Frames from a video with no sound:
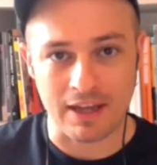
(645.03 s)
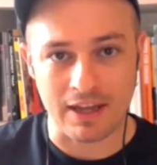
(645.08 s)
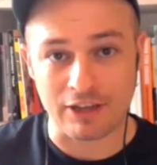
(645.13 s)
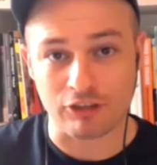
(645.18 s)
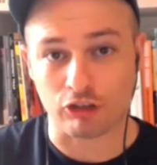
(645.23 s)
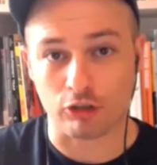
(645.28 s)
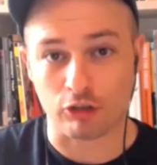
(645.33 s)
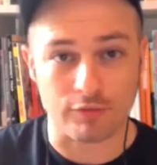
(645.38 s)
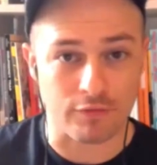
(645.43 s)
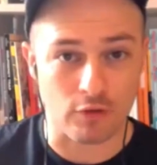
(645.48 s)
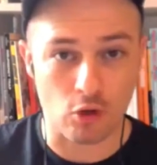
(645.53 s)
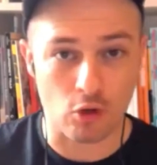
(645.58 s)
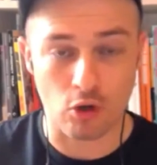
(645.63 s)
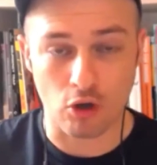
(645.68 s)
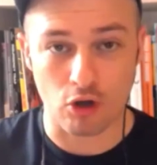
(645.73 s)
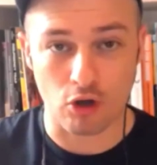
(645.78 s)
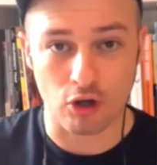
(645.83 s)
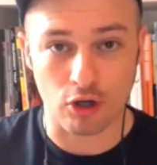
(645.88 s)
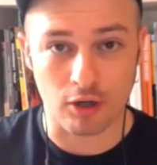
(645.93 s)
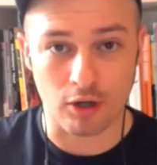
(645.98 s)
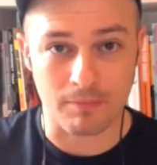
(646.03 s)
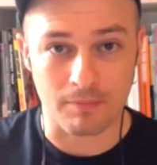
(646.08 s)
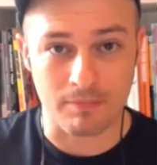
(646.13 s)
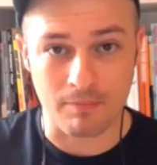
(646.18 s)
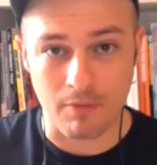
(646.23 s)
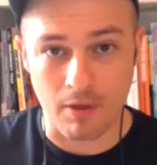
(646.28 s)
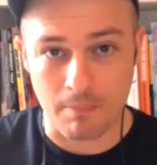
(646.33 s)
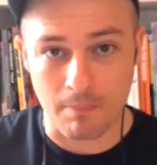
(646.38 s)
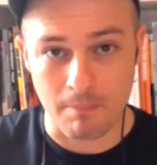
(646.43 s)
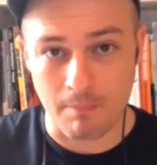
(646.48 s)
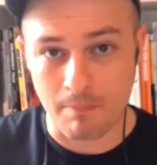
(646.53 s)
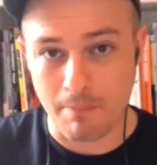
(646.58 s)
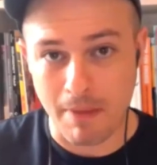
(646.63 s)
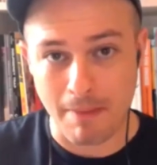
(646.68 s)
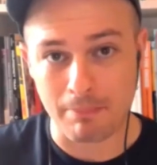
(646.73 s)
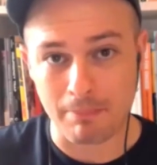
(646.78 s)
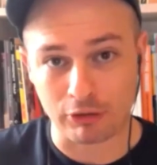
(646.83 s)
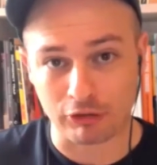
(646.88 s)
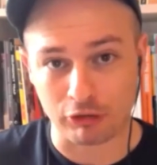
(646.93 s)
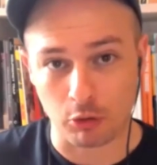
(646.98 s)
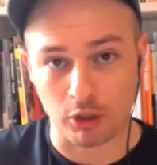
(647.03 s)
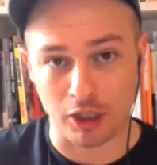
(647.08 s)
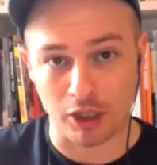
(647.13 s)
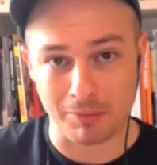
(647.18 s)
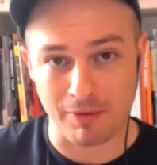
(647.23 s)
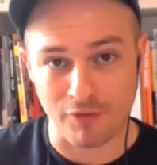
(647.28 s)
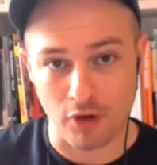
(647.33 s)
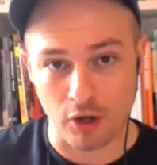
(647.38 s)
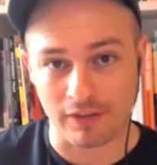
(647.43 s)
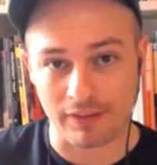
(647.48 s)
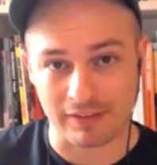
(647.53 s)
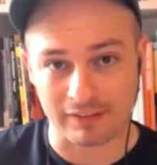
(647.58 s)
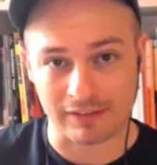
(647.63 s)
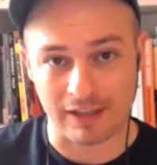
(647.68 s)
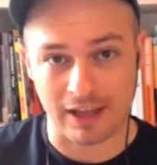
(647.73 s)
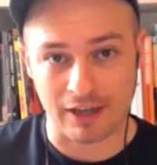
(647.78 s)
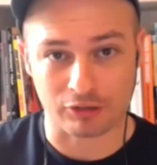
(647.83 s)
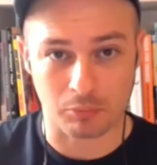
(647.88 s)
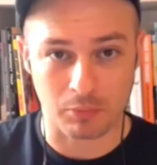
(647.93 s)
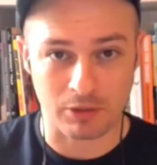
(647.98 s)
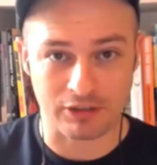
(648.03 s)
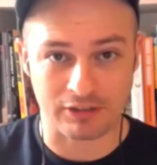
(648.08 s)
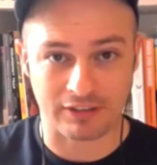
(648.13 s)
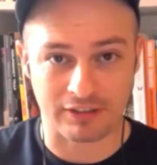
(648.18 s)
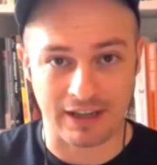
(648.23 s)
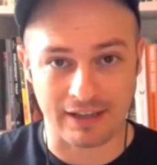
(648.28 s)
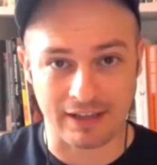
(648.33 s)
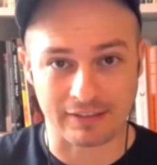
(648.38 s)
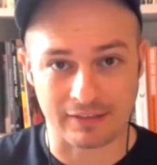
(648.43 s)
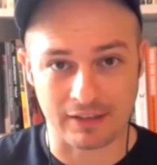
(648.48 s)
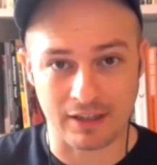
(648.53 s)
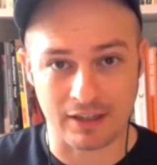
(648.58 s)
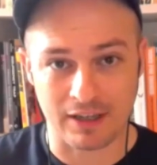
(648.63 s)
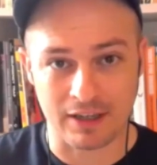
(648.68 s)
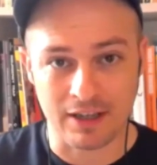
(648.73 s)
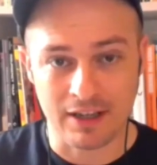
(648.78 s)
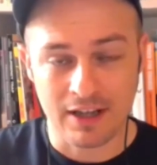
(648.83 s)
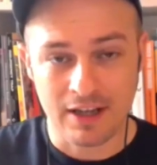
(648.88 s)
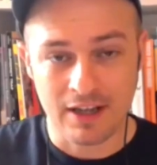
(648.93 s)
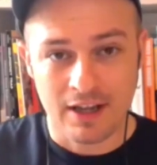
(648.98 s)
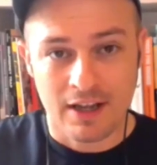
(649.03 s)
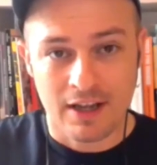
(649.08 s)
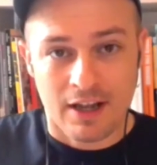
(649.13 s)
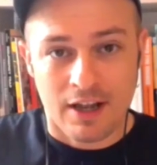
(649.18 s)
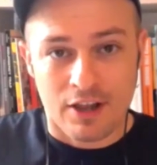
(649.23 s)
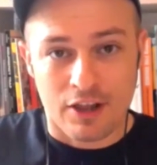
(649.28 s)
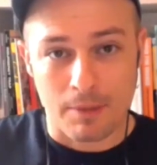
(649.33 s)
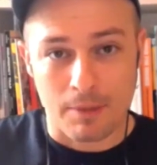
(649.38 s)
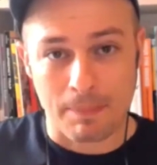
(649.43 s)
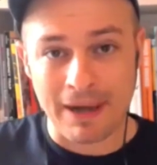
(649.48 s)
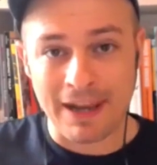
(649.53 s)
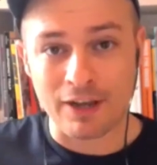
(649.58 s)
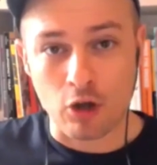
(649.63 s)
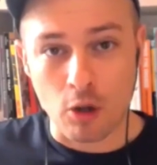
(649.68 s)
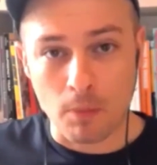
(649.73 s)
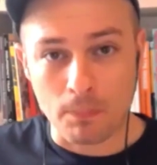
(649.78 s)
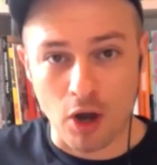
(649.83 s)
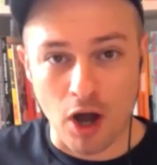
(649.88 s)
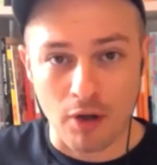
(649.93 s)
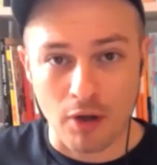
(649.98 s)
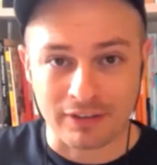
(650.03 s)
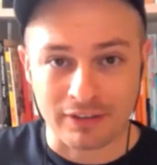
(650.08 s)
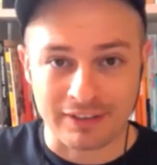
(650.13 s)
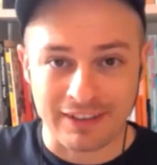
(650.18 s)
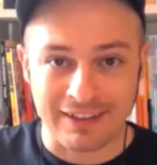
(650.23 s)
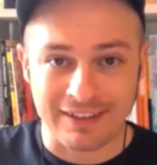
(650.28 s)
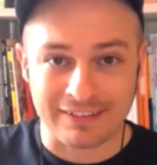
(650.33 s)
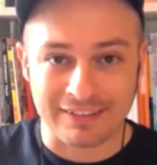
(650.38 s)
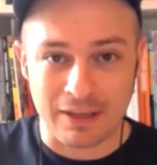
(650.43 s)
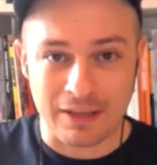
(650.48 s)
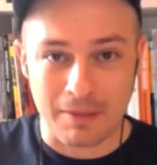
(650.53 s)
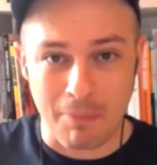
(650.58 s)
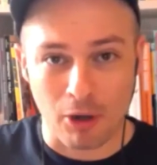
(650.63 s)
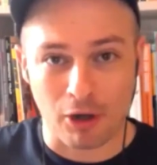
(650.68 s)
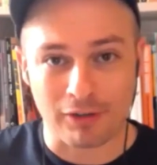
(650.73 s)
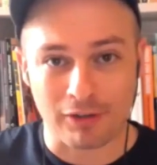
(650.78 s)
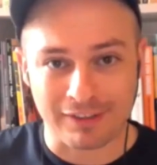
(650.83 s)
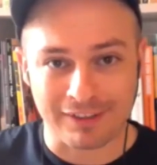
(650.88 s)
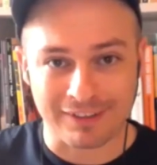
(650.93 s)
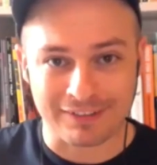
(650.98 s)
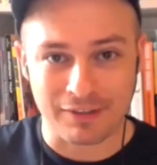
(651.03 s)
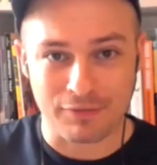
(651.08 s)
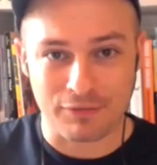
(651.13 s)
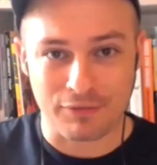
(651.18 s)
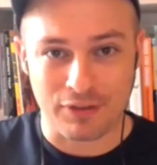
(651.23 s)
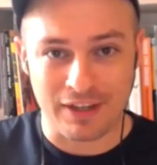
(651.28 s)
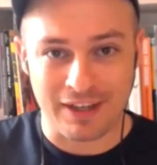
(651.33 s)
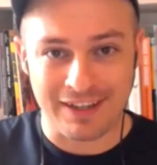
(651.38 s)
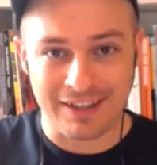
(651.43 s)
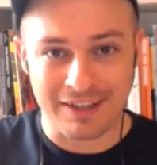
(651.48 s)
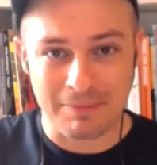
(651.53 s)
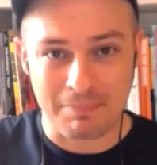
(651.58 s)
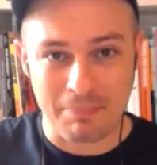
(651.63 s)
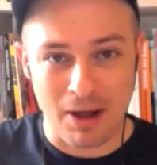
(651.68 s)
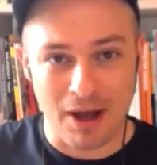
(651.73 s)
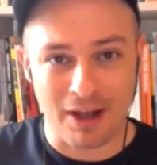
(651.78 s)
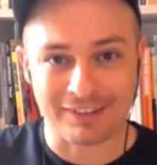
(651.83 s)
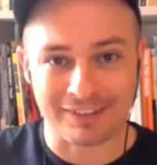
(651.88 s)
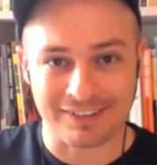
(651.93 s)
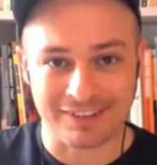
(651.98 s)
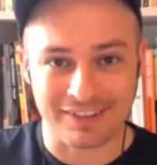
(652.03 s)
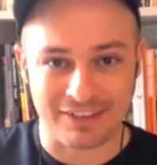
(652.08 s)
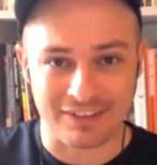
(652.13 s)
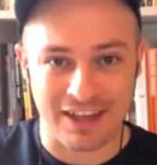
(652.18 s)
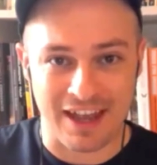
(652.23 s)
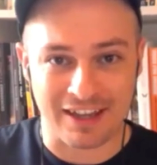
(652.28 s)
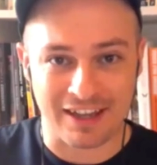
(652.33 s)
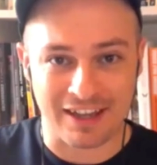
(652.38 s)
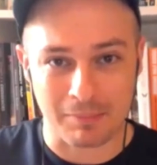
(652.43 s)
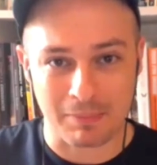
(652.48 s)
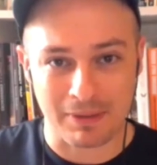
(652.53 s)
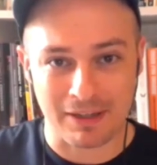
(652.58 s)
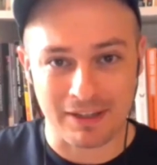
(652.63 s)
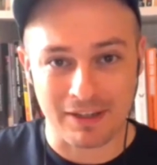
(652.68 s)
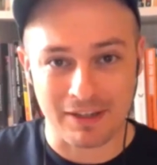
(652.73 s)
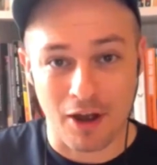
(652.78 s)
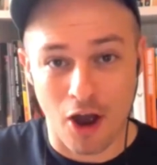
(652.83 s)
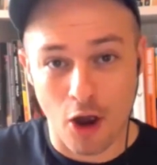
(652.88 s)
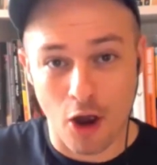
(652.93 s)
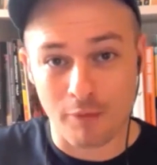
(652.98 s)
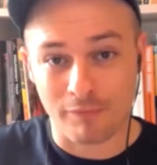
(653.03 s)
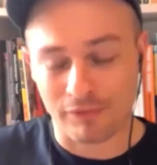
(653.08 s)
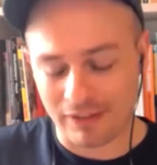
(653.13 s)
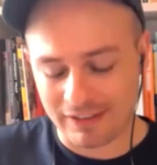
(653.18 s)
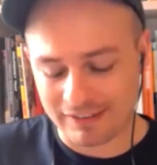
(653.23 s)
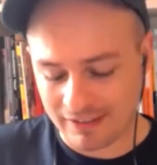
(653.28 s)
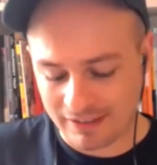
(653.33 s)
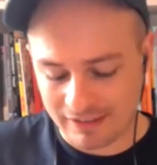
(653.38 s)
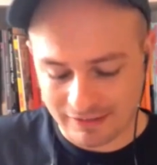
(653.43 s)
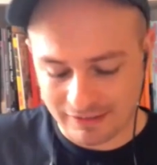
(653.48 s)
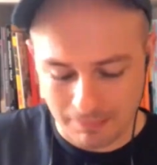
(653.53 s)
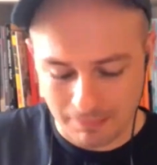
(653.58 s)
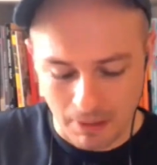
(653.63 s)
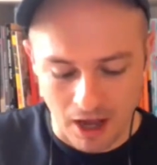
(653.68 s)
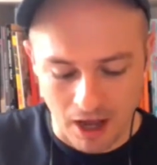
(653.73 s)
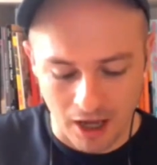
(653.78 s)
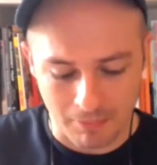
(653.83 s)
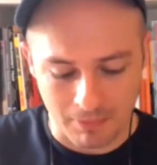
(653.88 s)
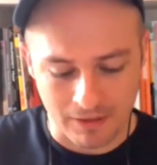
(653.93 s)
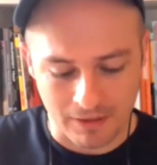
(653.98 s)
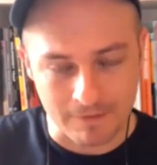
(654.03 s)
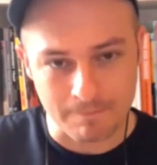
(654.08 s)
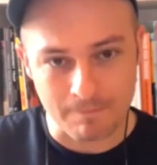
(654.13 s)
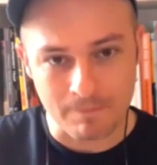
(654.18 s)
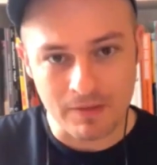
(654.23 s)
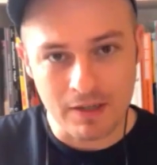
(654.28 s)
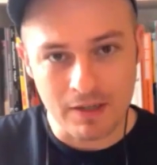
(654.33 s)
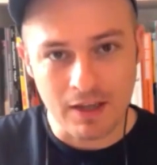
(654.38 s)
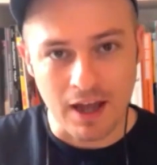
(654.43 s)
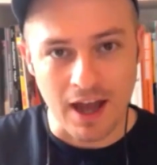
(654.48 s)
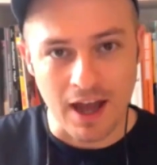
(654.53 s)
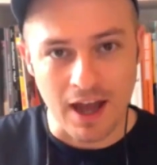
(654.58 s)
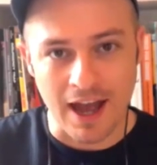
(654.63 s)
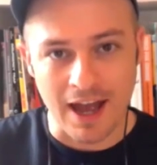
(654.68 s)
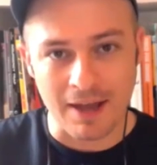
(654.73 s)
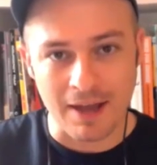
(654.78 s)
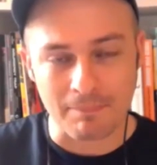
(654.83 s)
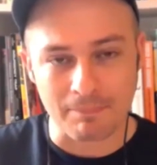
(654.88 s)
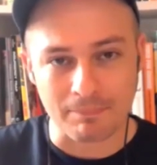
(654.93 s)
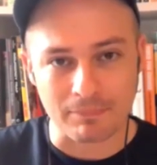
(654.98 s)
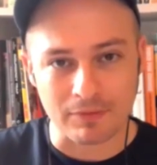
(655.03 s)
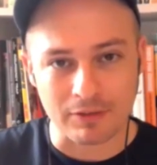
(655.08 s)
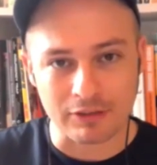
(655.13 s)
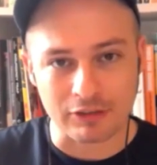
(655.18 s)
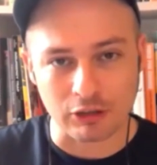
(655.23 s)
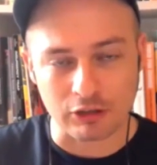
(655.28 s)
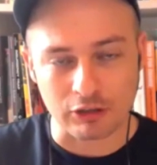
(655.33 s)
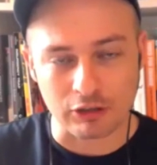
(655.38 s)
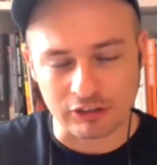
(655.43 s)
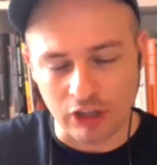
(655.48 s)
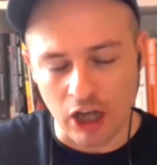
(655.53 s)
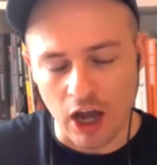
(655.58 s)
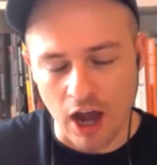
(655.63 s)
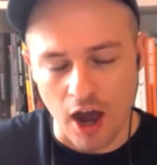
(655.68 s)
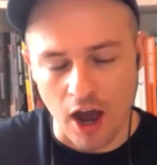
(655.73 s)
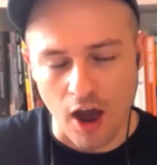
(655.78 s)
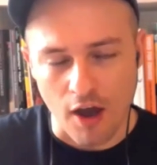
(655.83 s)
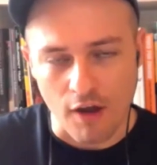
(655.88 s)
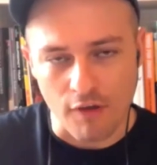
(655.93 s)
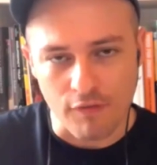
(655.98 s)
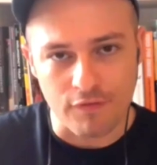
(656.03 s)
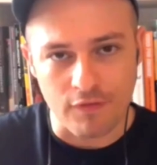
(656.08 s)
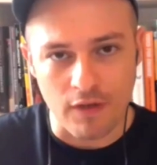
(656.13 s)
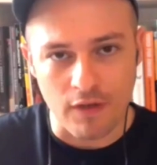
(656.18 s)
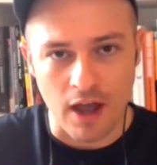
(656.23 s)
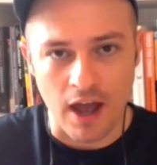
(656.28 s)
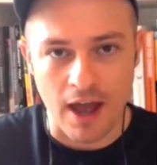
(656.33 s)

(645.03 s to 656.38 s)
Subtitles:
issue for members who are going to be voting in this election, which is, I guess, the political priorities and the politics of the person that they're going to be hopefully sending to Parliament. So to start off,